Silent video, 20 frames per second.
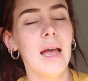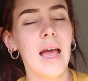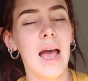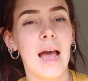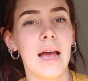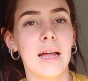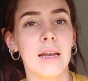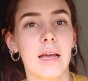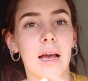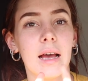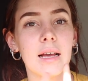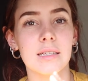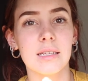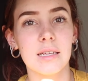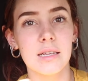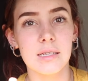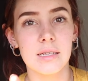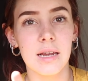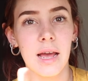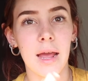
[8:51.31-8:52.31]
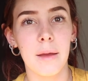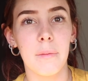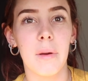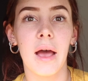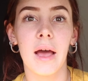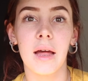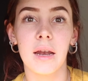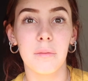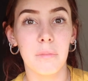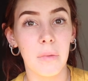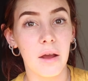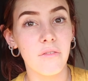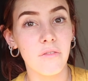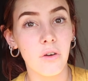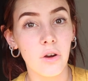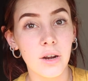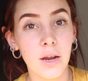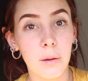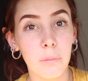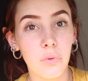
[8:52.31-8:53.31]
and it has his name and my
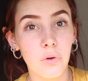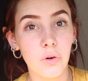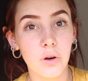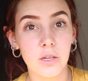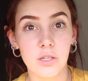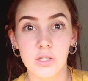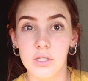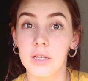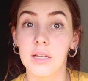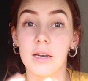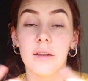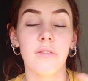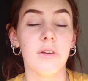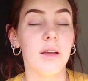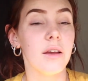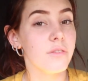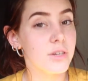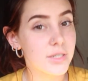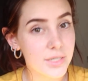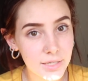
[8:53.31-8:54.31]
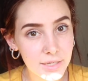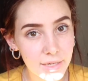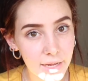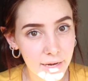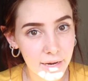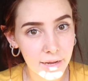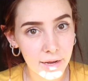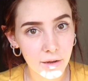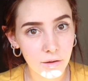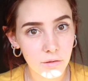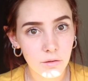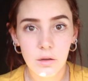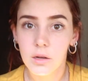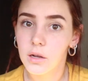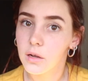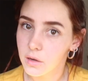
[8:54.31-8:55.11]
phone number on it, so that if he ever did get out,